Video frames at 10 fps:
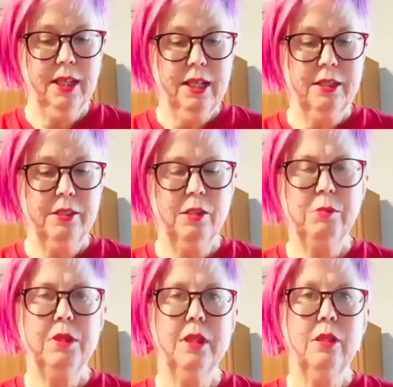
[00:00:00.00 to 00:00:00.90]
The
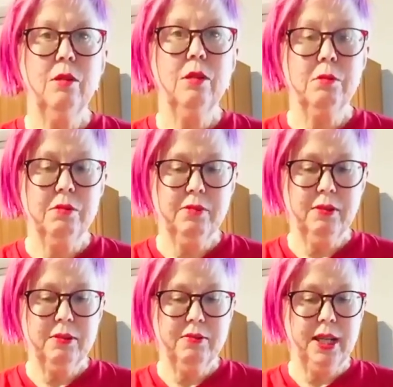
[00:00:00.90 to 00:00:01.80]
terms of the law were
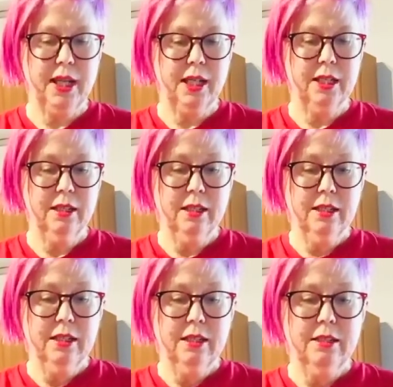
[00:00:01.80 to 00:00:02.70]
very vague,
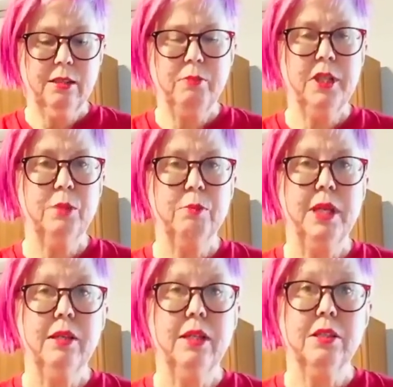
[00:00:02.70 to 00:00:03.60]
something
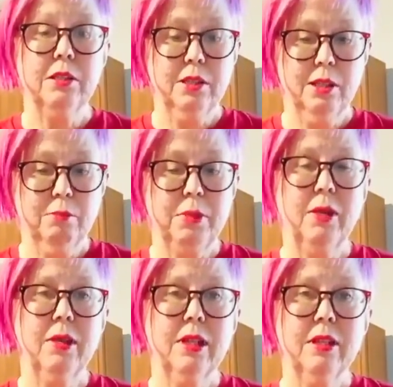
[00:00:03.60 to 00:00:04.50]
about his
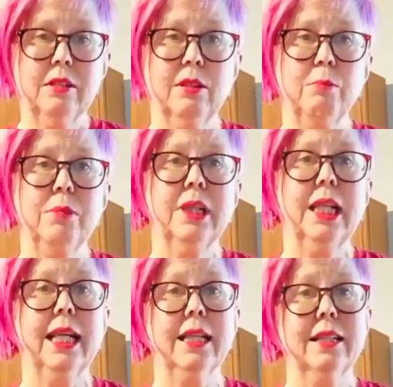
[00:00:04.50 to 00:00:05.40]
bearing some
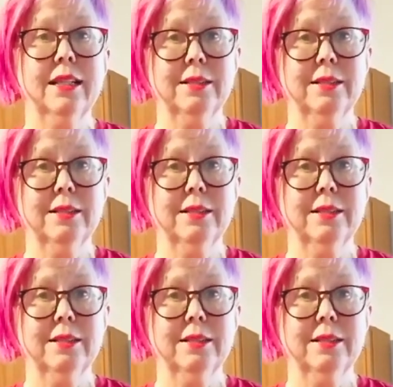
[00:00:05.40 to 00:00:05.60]
plague.